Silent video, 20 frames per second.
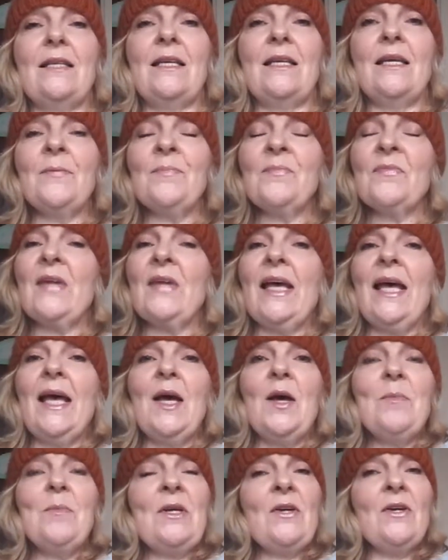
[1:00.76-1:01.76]
here,
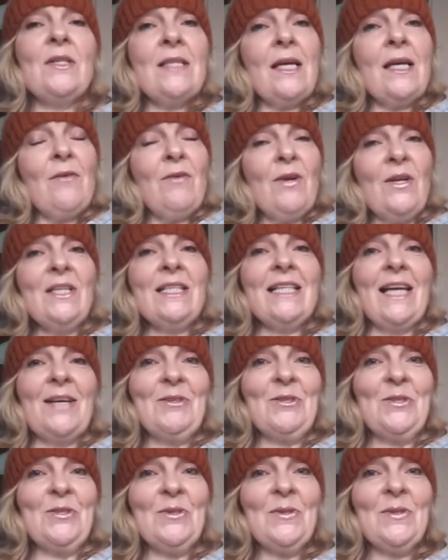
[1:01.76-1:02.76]
because I've learned how
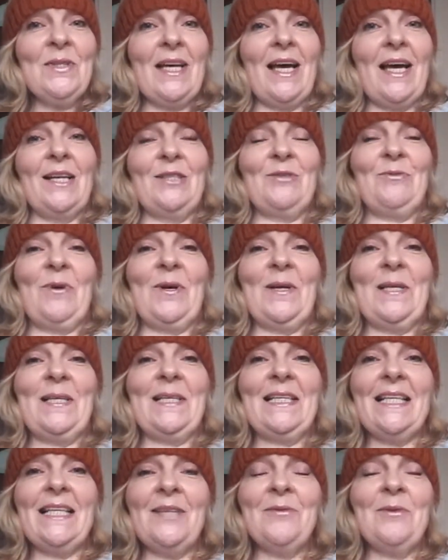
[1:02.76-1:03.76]
to do that
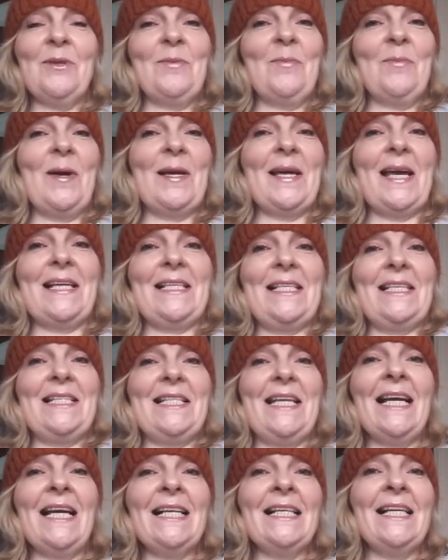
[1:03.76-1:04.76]
finally with my
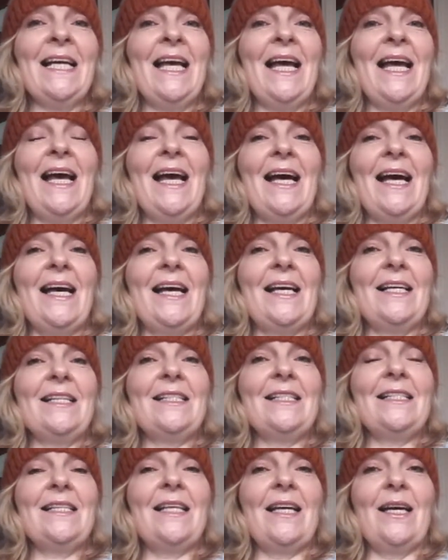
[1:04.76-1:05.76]
editing.
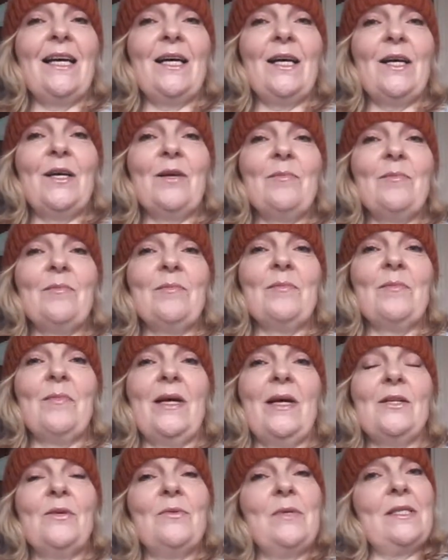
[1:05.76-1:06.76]
And
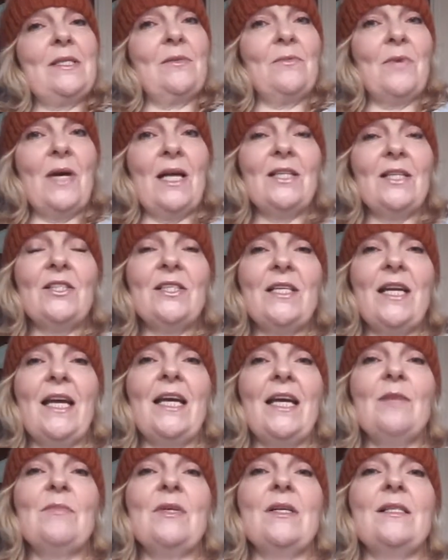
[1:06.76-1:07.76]
I know it's a Welsh
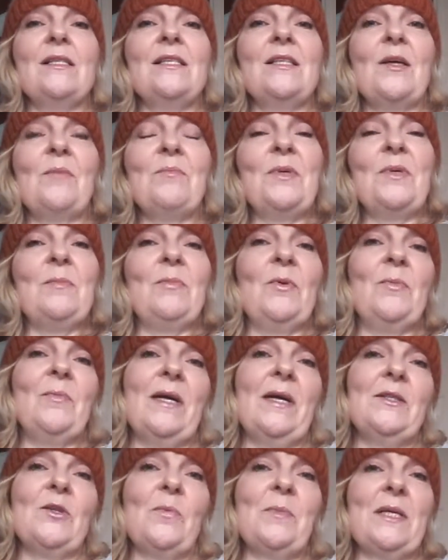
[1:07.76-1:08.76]
name and some people
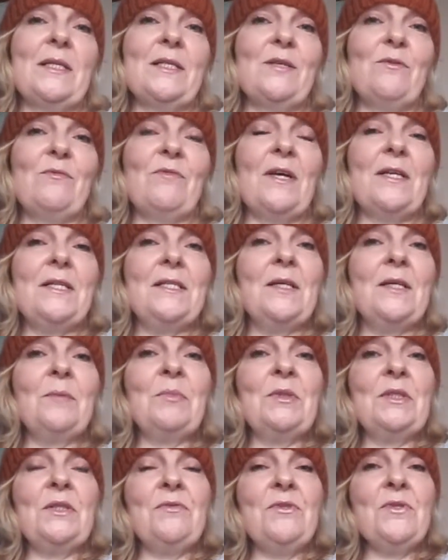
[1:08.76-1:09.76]
might not be able to find it,
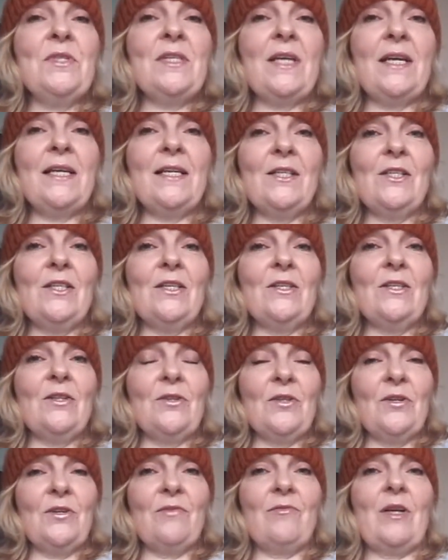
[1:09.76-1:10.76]
but if you take a look
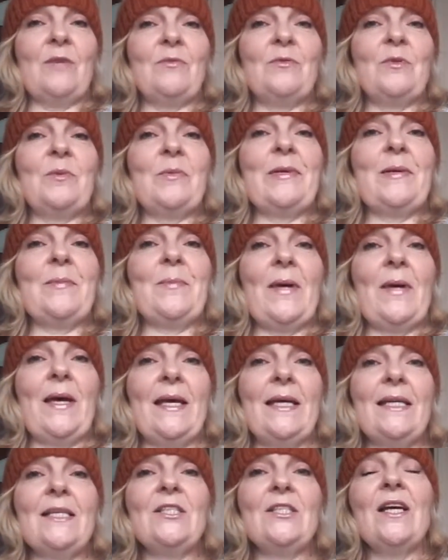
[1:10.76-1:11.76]
on her Ravelry
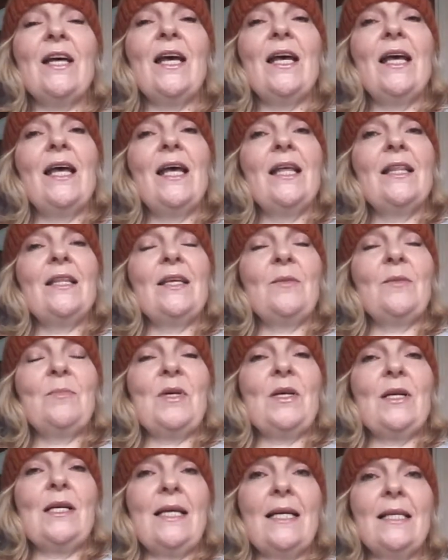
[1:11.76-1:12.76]
page, there'll
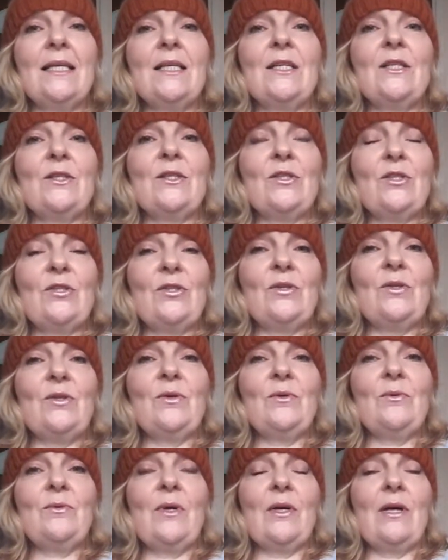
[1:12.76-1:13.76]
be a link
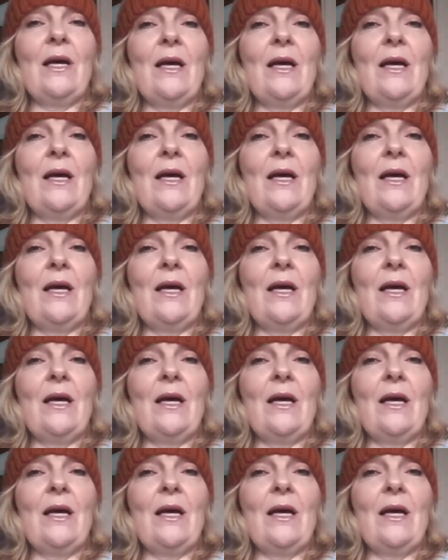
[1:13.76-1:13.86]
to